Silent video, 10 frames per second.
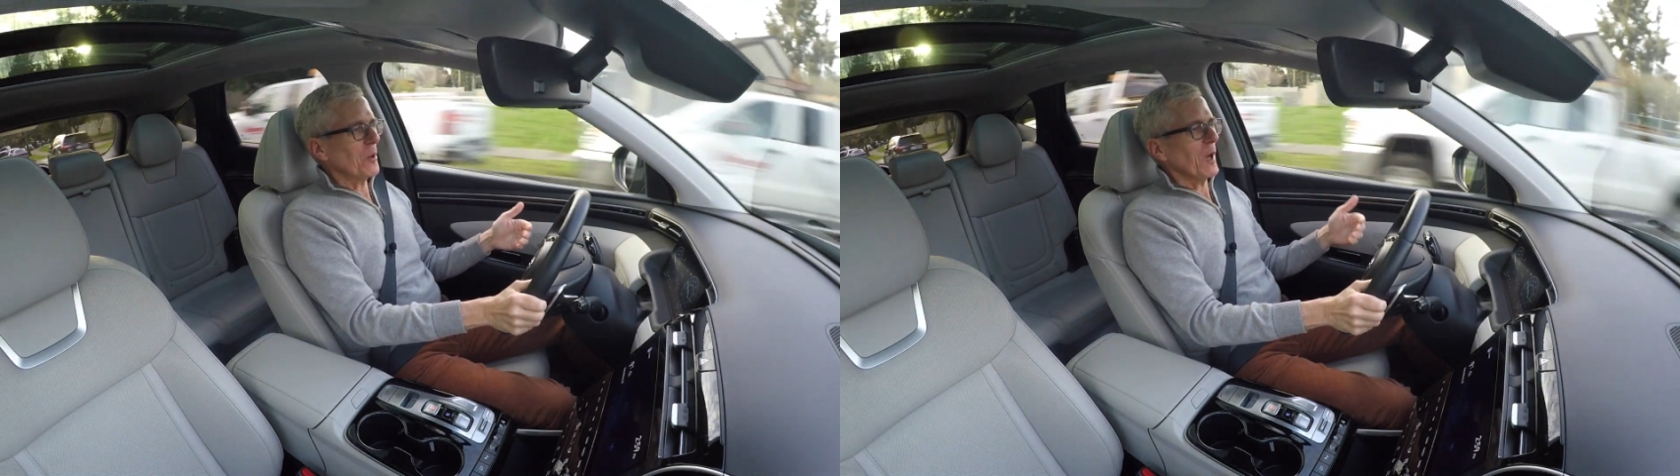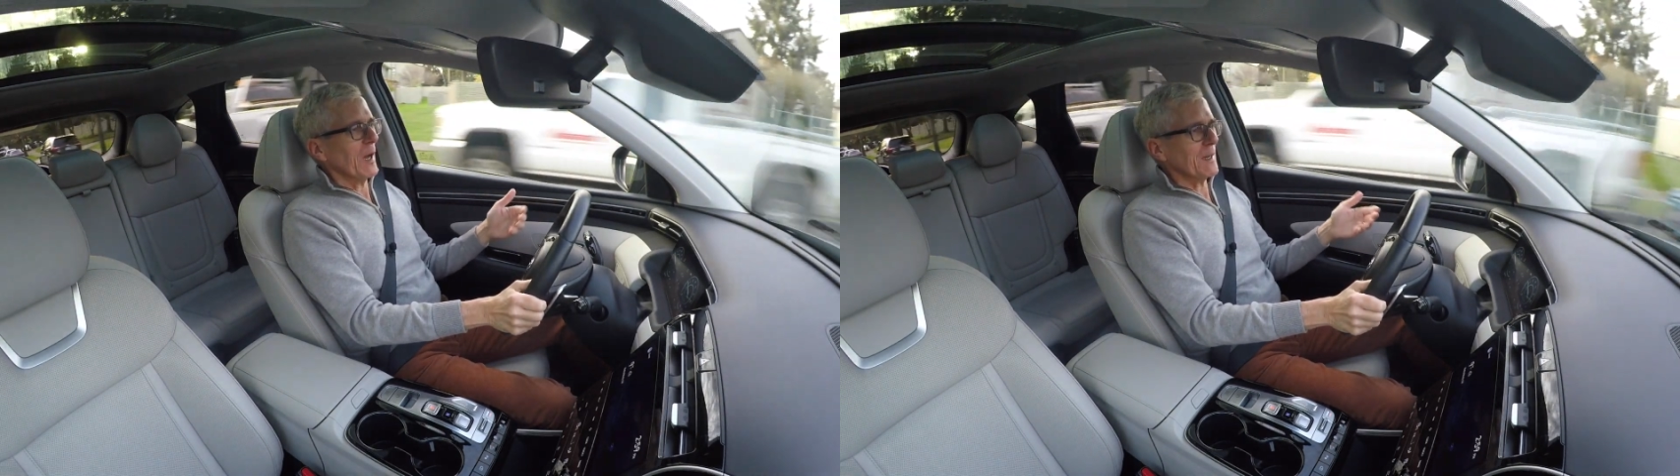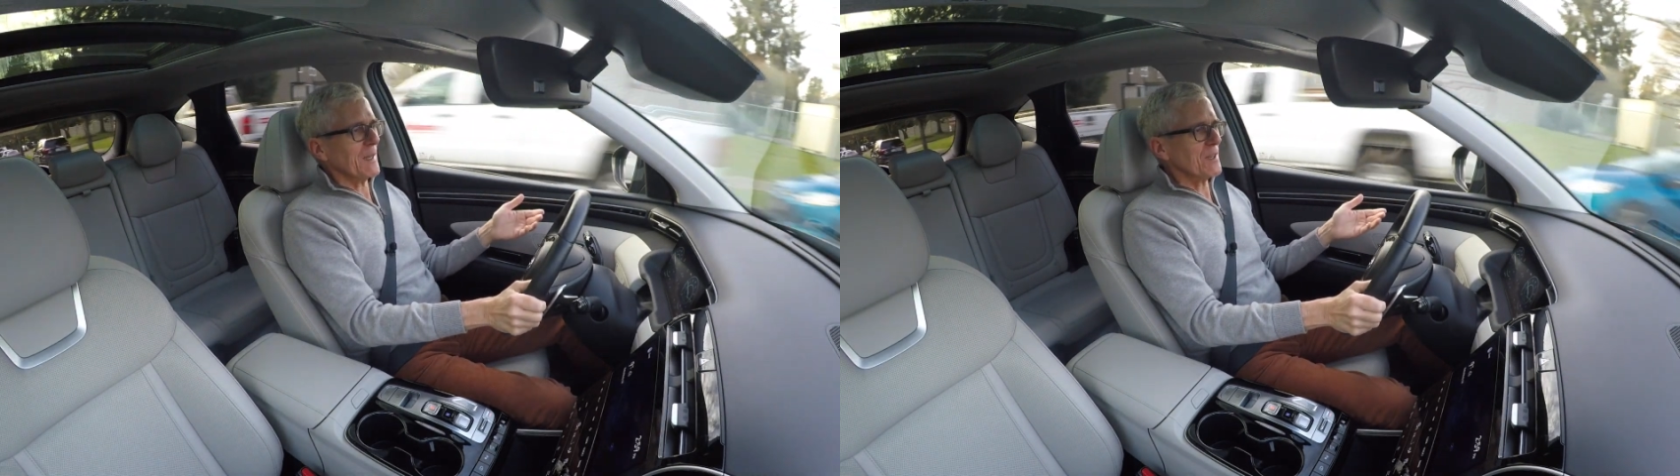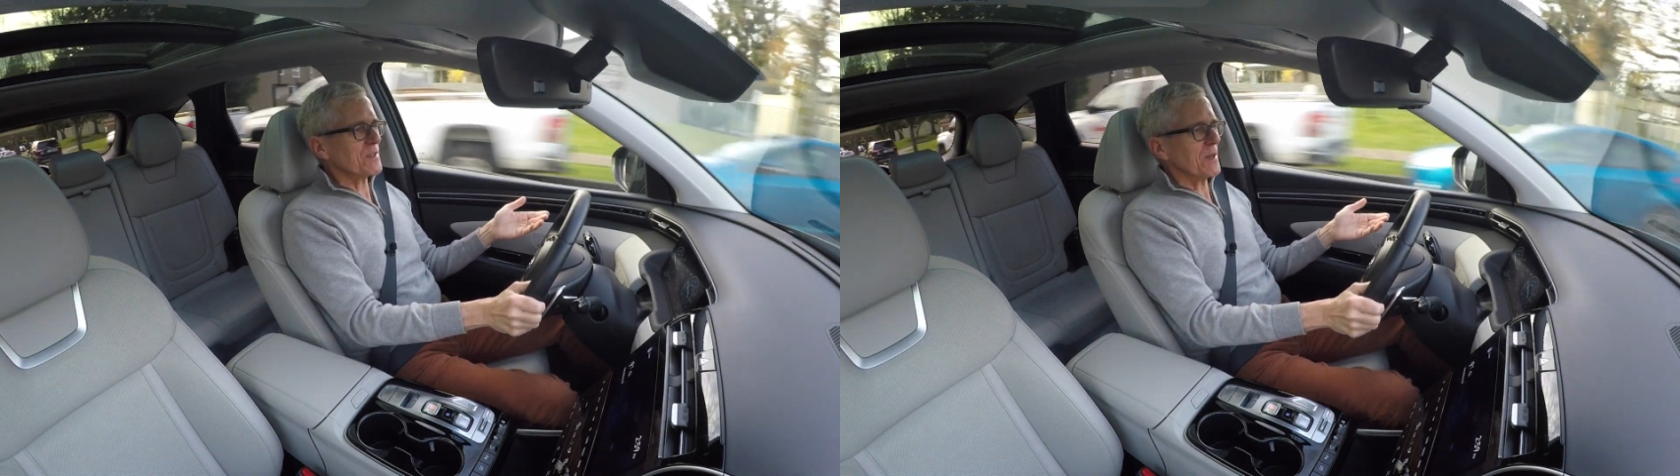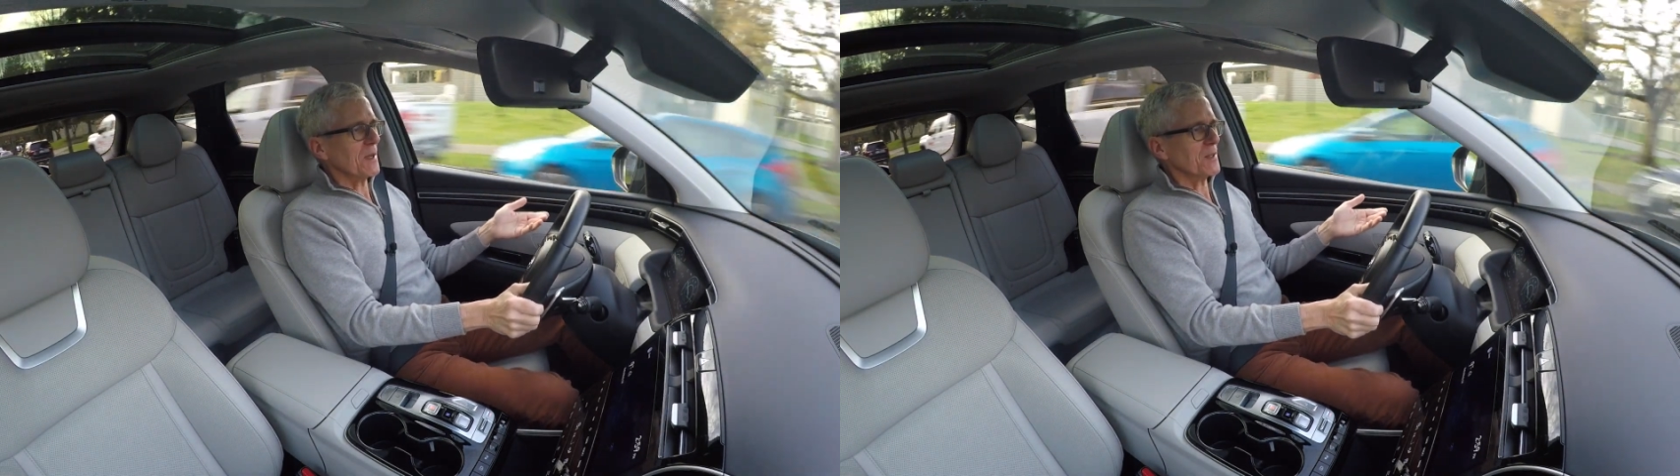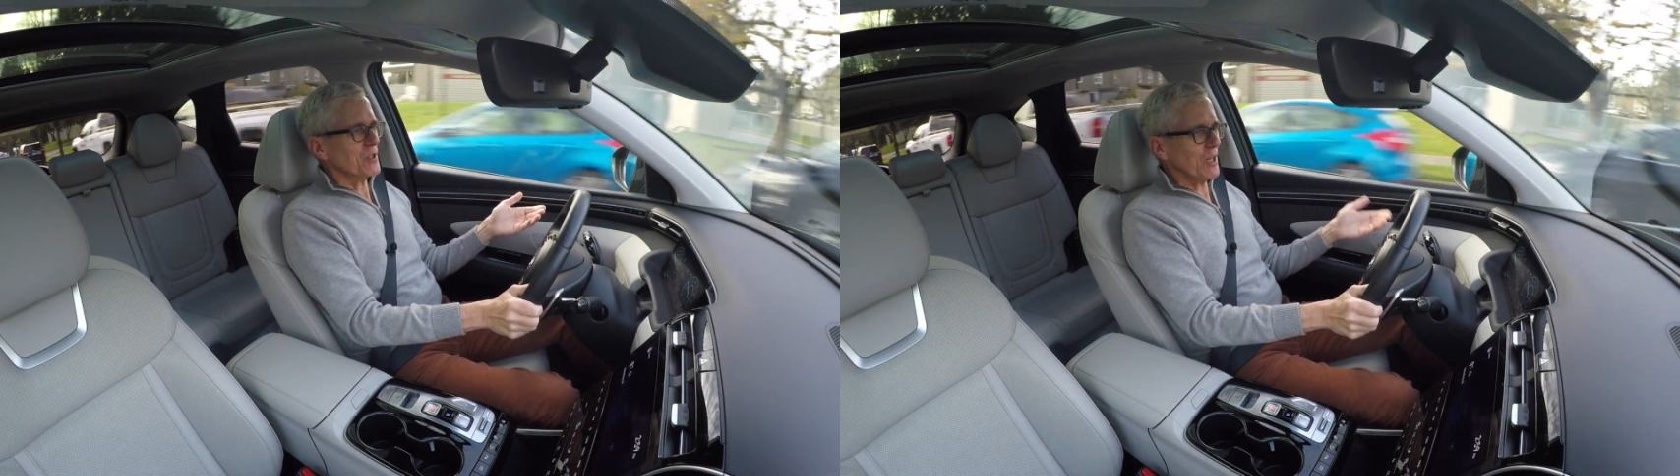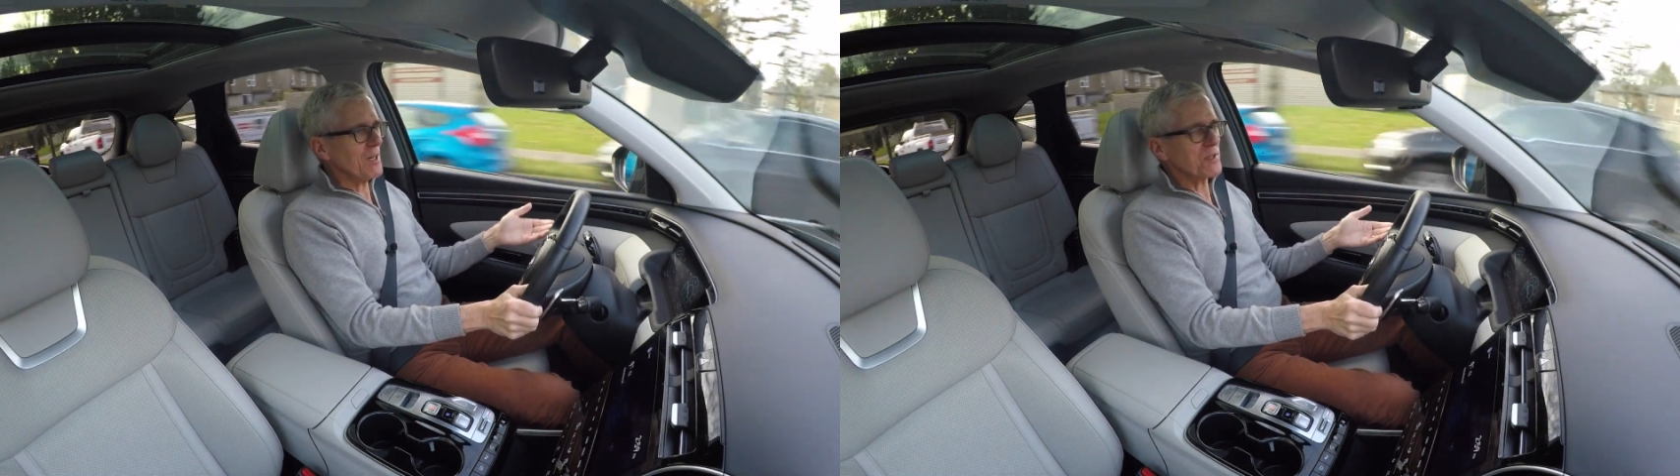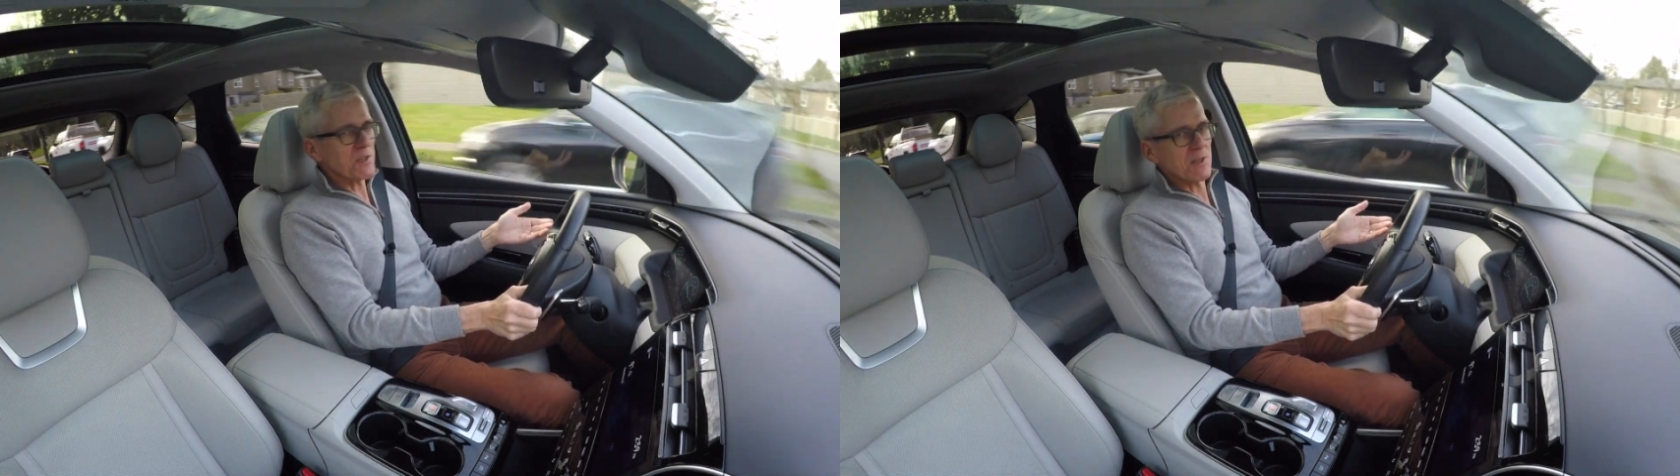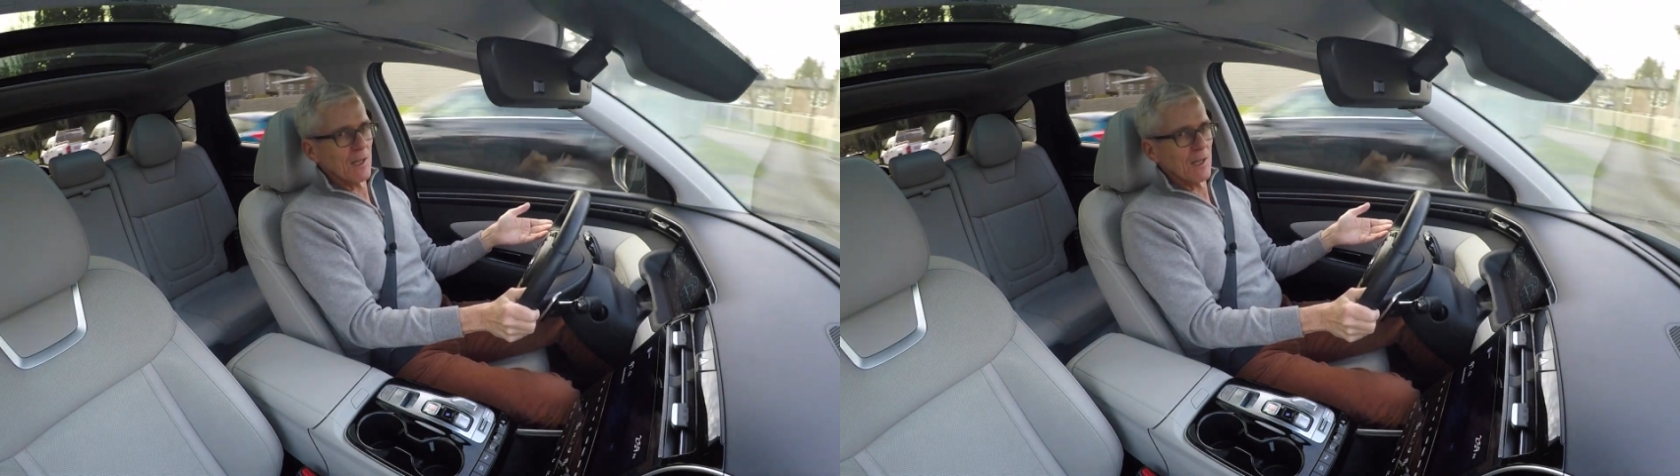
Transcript: Hyundai's Genesis